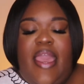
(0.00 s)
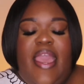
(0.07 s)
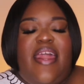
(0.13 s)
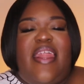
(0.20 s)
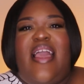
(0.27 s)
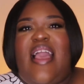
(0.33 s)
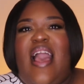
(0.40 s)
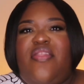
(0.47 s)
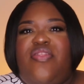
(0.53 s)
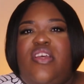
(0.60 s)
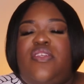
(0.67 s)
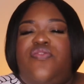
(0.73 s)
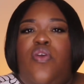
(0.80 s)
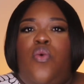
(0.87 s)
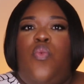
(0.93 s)
And I got
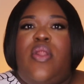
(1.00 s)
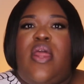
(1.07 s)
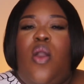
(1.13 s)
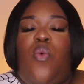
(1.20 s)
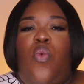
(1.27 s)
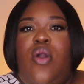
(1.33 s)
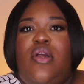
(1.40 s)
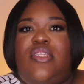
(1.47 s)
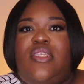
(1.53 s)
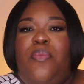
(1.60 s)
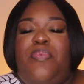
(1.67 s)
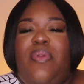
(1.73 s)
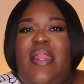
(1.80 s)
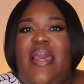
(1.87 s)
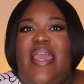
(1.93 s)
this for when I want to
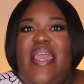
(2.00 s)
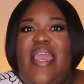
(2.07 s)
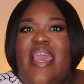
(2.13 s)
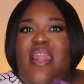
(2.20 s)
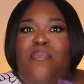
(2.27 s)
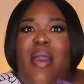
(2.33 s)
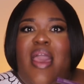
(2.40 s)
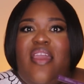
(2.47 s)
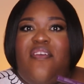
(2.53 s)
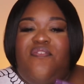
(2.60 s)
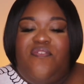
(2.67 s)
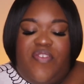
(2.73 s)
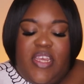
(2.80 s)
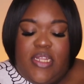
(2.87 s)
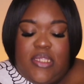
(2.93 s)
play in my
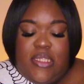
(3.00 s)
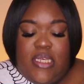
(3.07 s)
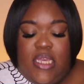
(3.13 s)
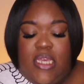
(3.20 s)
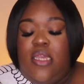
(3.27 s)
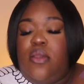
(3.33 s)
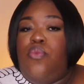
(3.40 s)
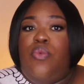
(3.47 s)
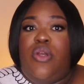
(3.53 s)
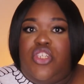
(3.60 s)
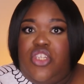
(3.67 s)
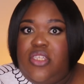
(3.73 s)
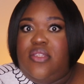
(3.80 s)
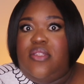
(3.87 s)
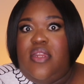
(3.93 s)
Fenty,
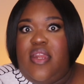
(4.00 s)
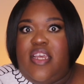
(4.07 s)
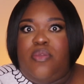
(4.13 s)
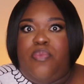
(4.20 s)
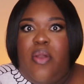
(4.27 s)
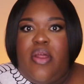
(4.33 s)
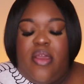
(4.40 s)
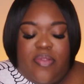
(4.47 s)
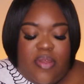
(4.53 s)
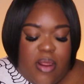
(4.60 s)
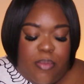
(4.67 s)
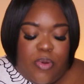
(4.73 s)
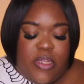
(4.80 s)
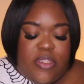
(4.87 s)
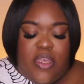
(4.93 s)
which is the next product that
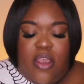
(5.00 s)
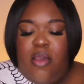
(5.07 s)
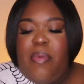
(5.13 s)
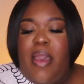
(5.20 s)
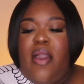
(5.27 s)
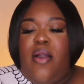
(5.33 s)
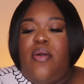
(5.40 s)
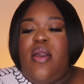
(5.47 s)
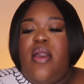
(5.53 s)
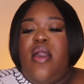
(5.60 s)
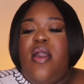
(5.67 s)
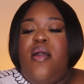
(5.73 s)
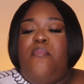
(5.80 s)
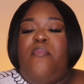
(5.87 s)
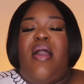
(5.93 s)
I'm going to talk about.
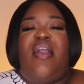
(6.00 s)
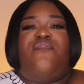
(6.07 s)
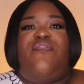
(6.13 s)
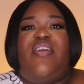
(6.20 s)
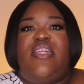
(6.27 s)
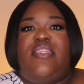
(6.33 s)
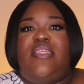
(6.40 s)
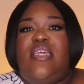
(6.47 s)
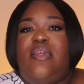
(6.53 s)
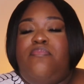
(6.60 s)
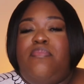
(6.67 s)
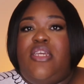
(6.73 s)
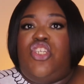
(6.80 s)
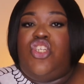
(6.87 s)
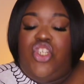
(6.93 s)
My Fenty
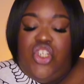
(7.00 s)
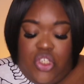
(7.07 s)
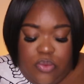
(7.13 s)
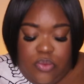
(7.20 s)
Miss